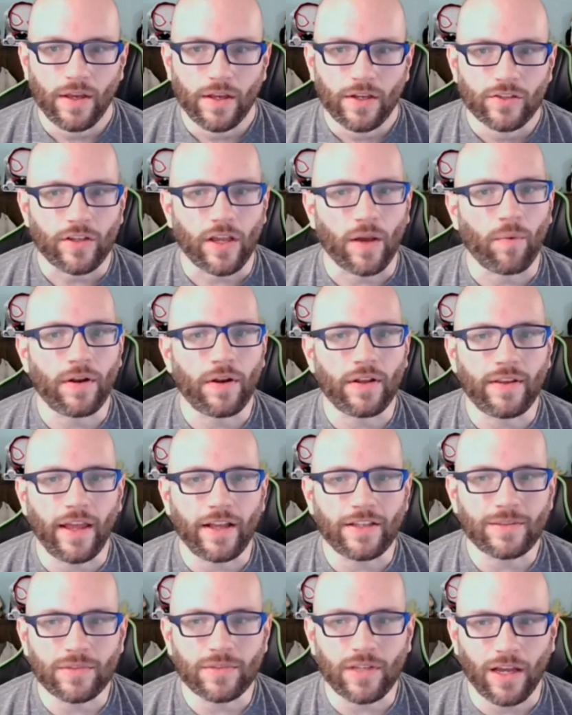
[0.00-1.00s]
So I want to
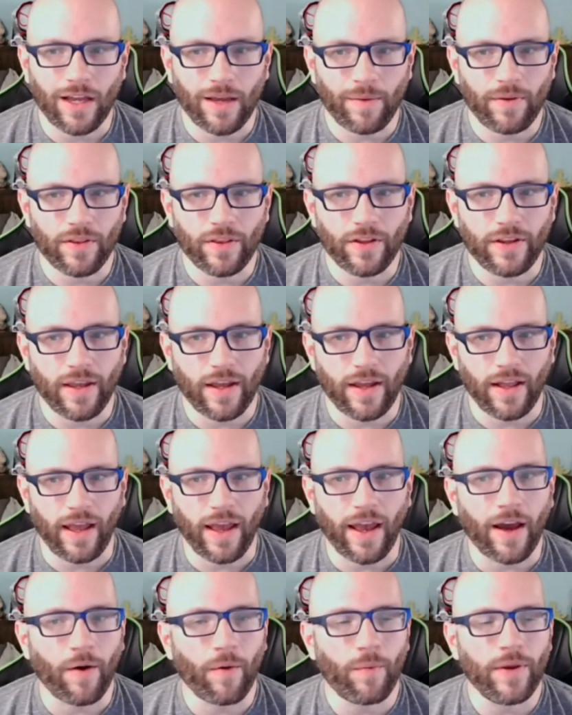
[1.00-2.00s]
take some time and look at
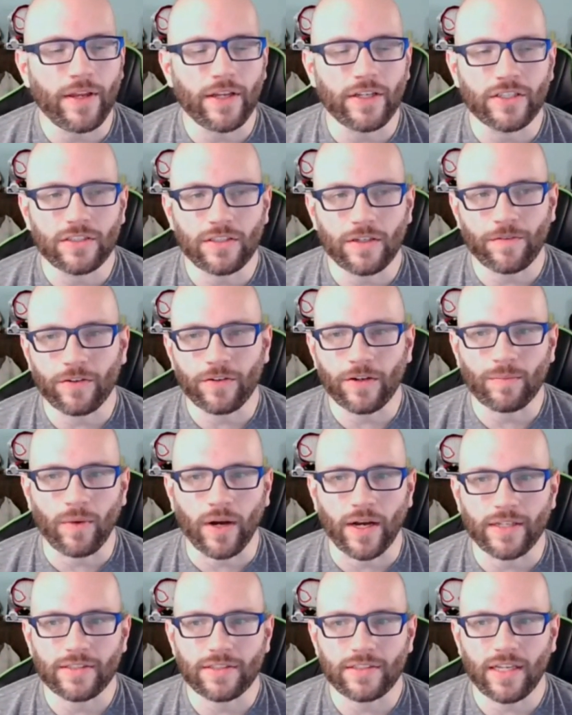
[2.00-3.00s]
how we can shift our
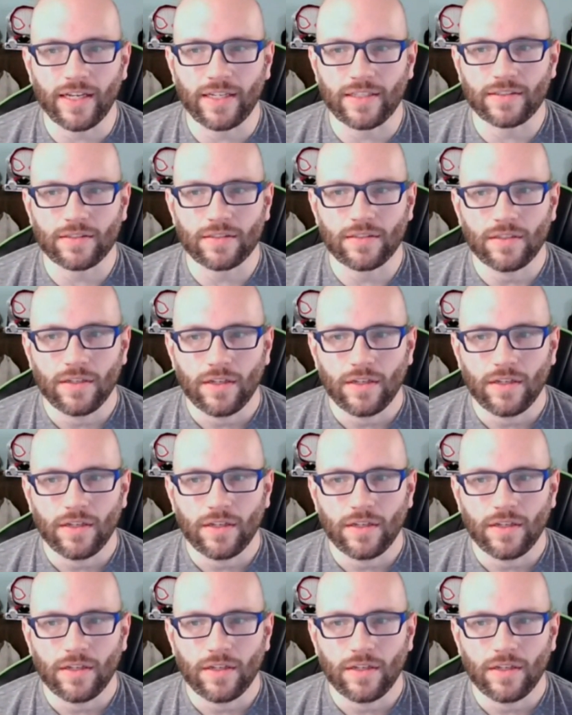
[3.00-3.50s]
mindset